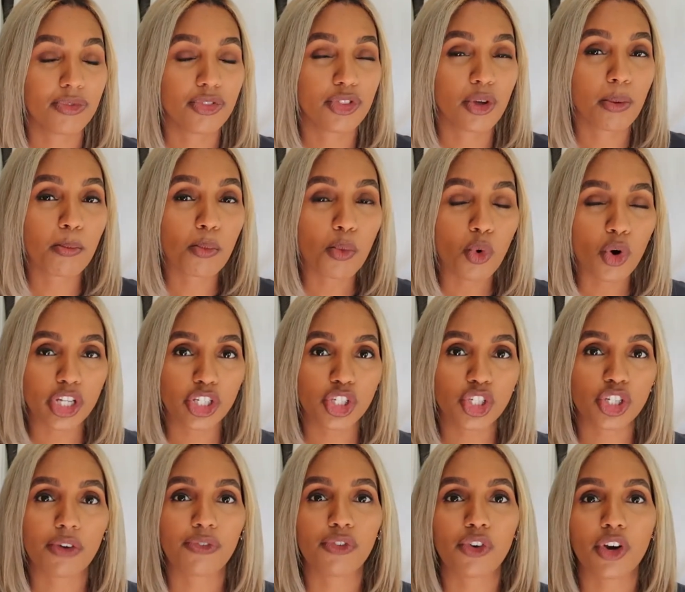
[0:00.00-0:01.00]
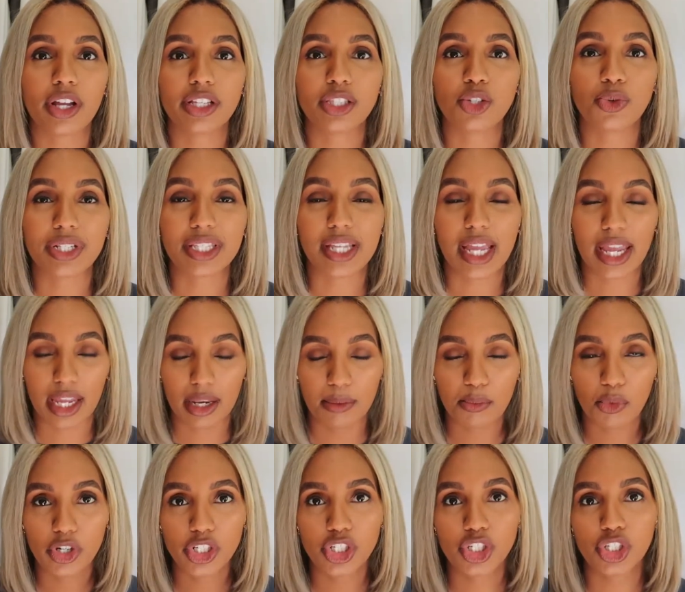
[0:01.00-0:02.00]
the moisture, for it to retain
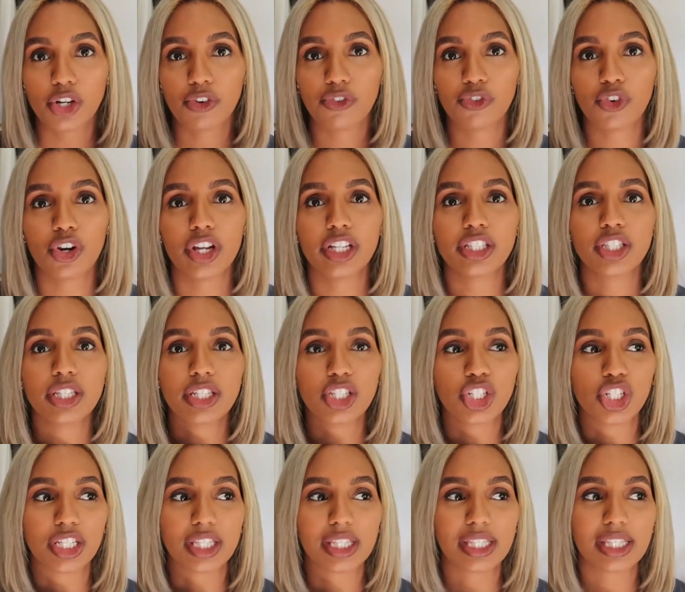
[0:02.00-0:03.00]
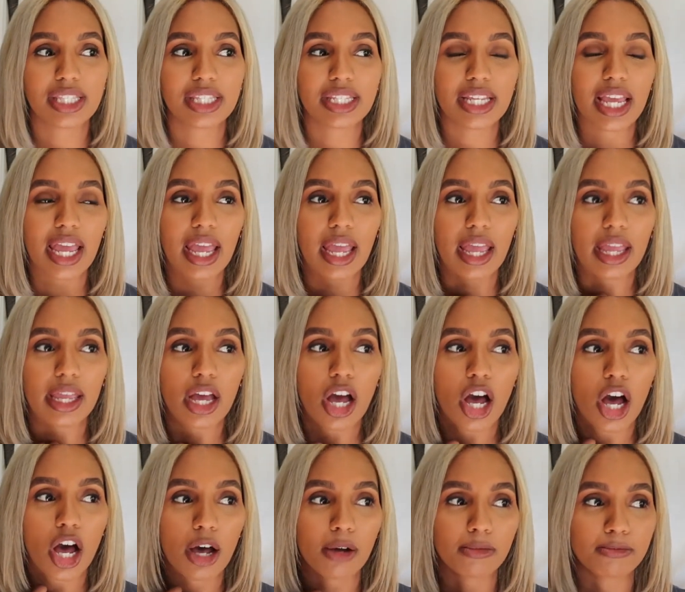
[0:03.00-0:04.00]
moisture, for it to just stay
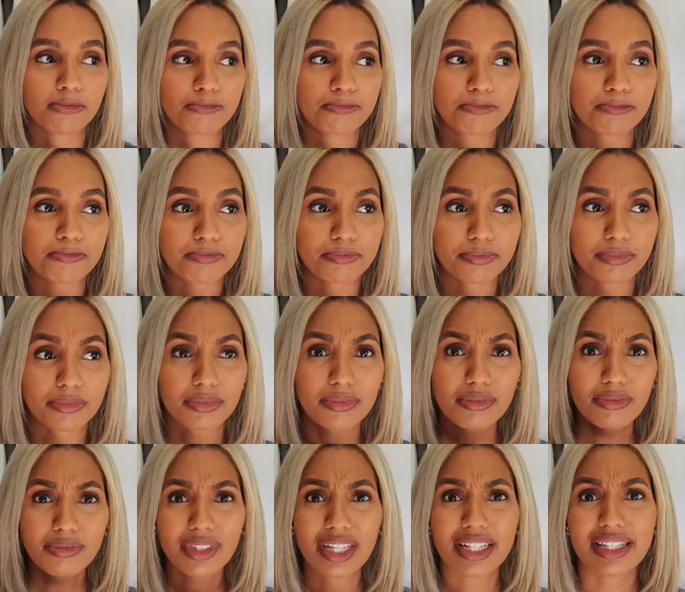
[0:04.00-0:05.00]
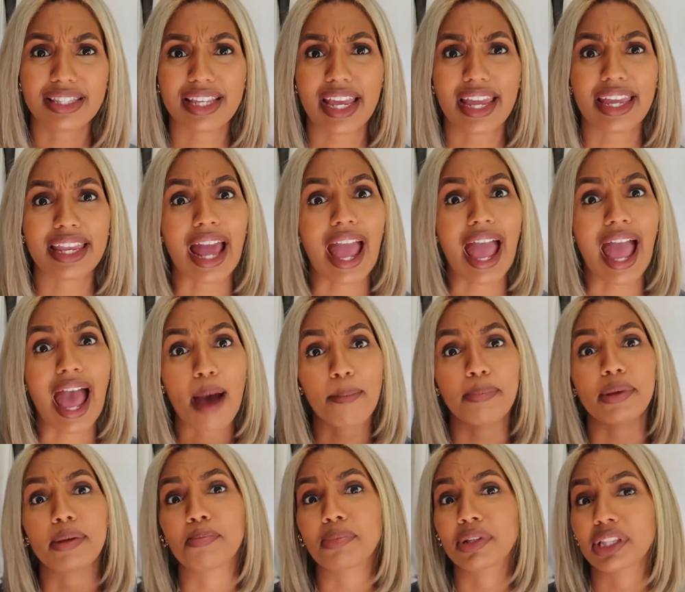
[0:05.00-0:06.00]
in a
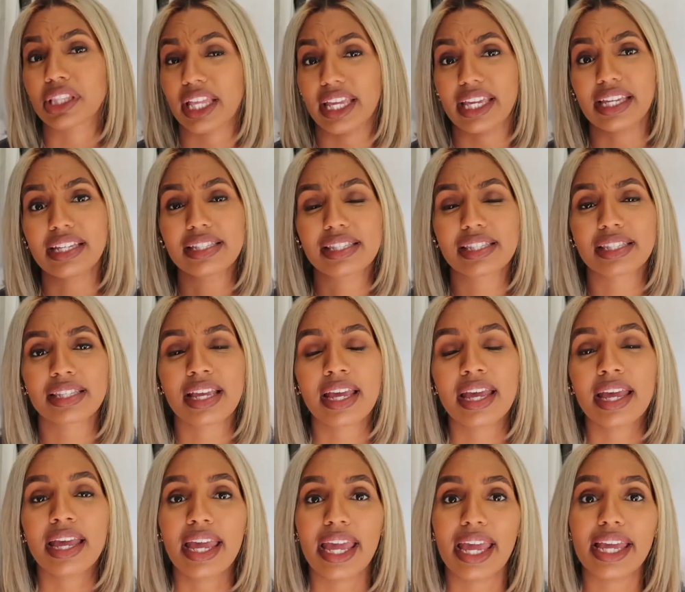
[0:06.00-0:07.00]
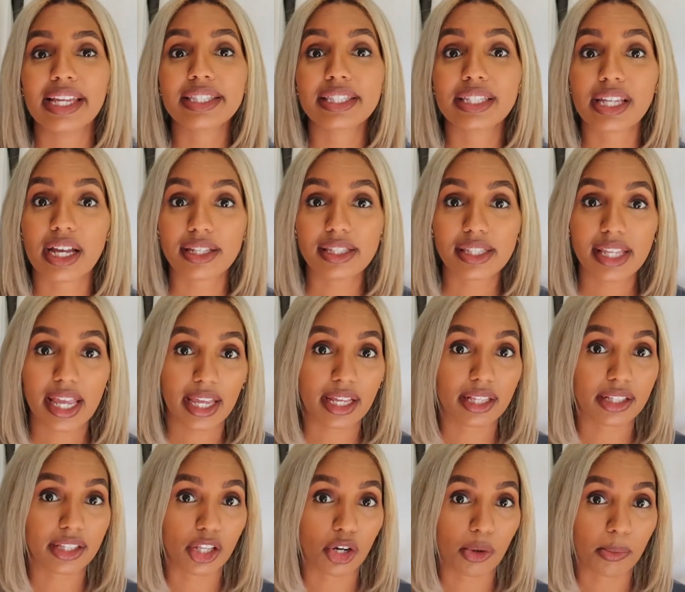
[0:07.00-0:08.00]
happy place, it does take
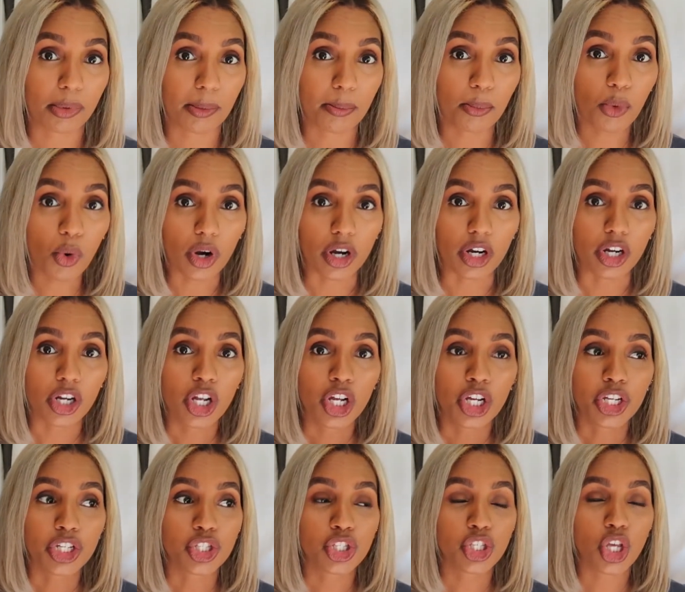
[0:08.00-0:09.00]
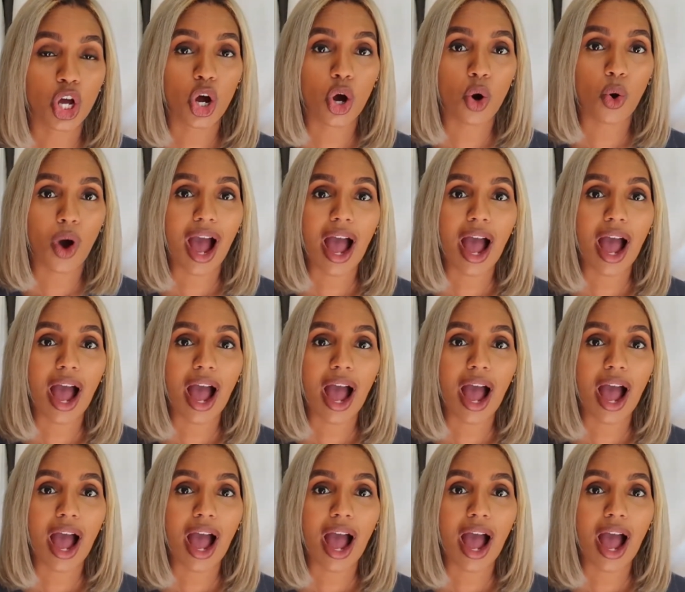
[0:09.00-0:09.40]
a little bit more. So